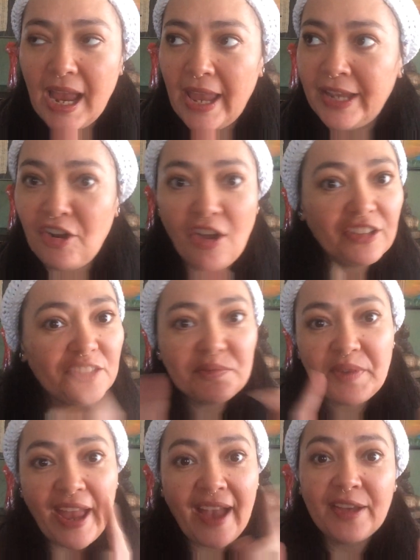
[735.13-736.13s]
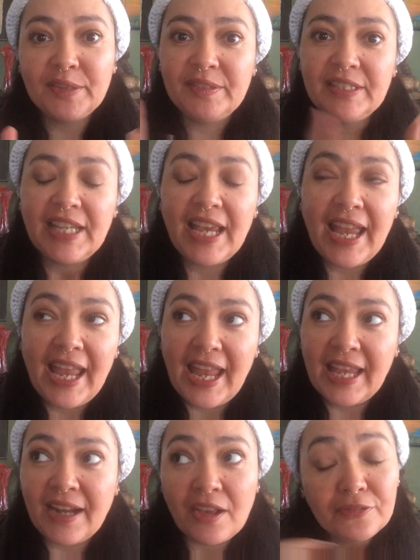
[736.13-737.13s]
and all around
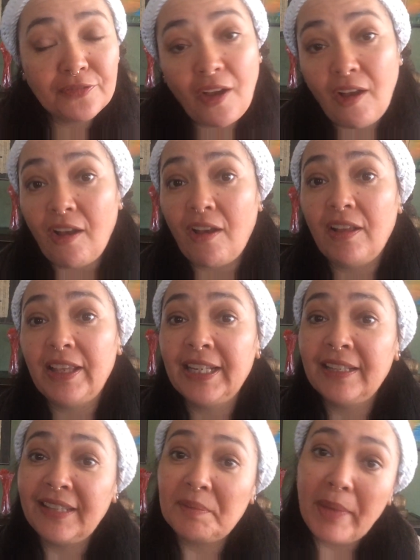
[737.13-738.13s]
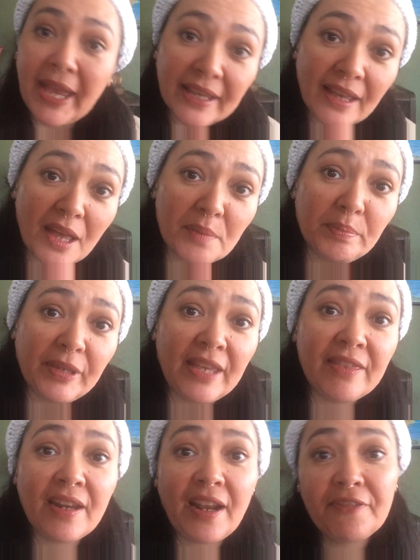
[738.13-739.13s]
and I'll fall and I'll get back up
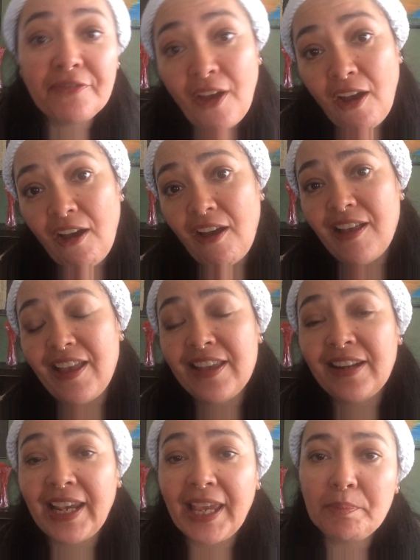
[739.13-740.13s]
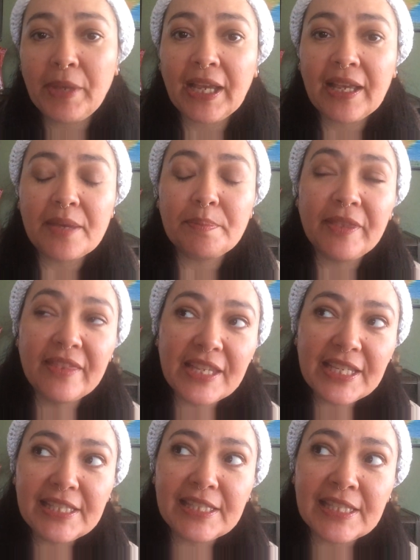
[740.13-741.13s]
and then I fall and I get back up and
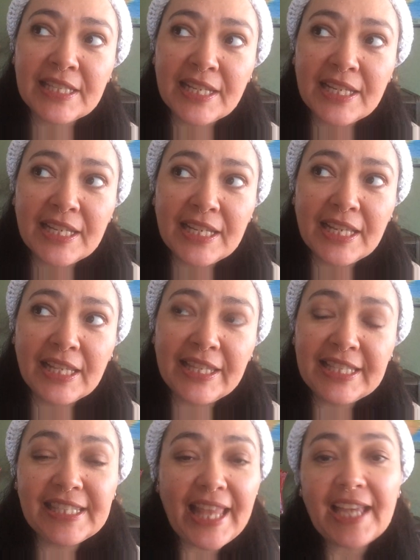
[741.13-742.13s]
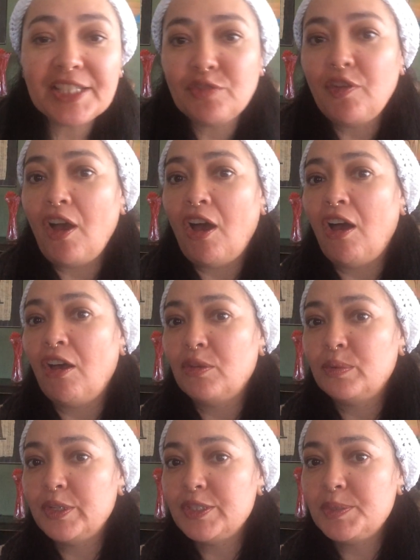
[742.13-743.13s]
this this last
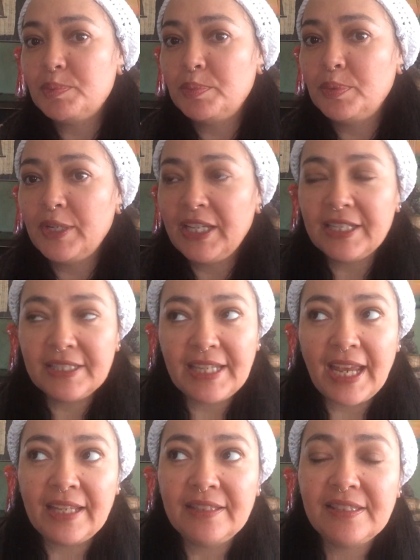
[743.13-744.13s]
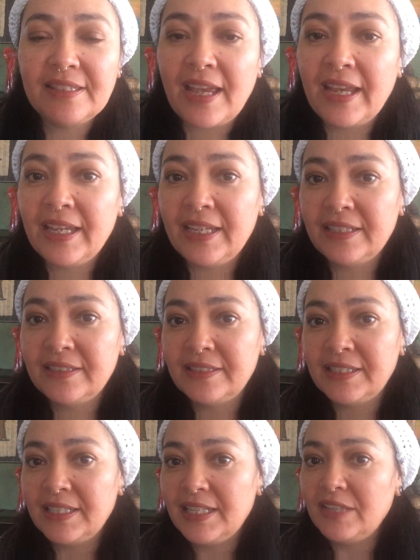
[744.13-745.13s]
fall was pretty intense. I
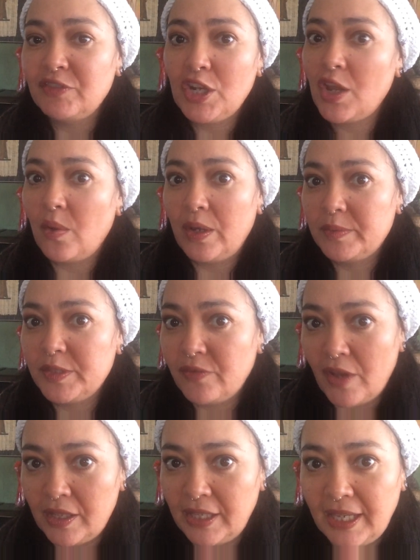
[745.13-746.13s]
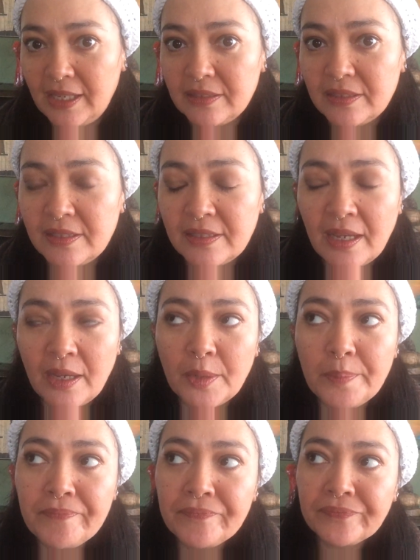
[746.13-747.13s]
didn't even know I was falling.
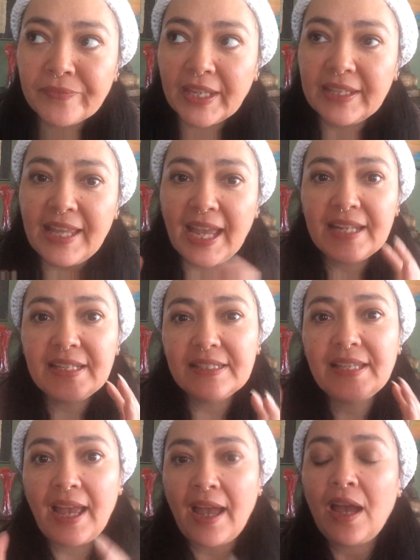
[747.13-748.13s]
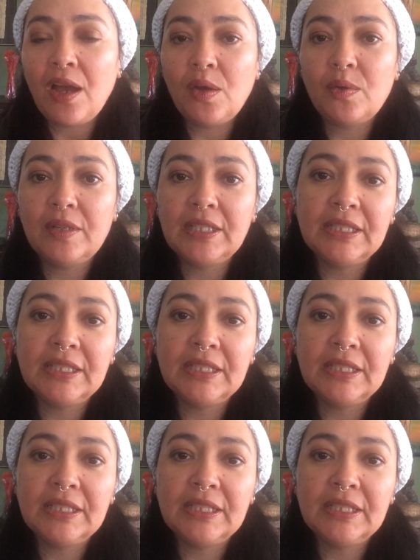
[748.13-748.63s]
So that is how